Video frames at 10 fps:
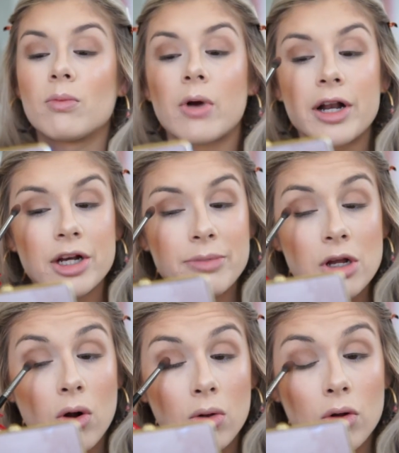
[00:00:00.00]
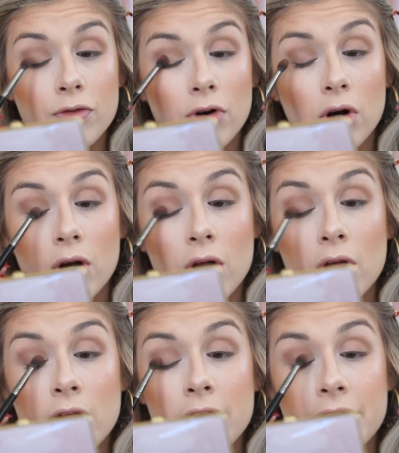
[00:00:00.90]
I'm ready to be all over
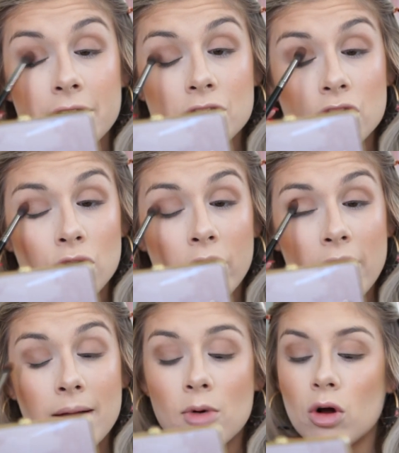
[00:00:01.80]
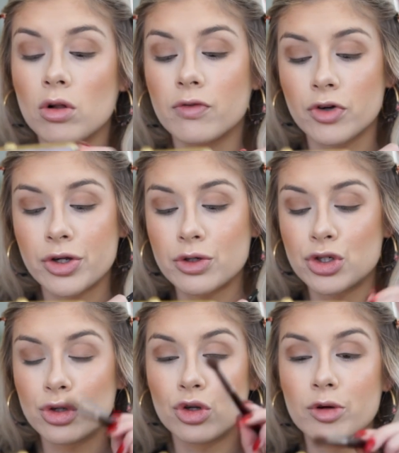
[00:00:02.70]
Instagram, all over
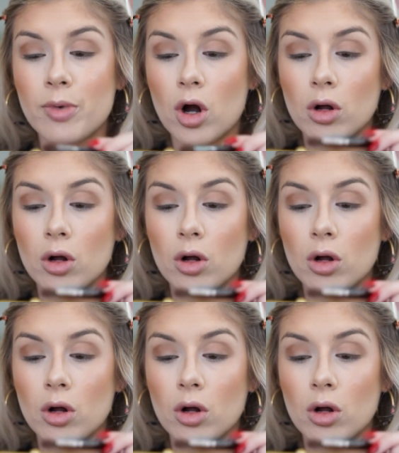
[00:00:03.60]
YouTube,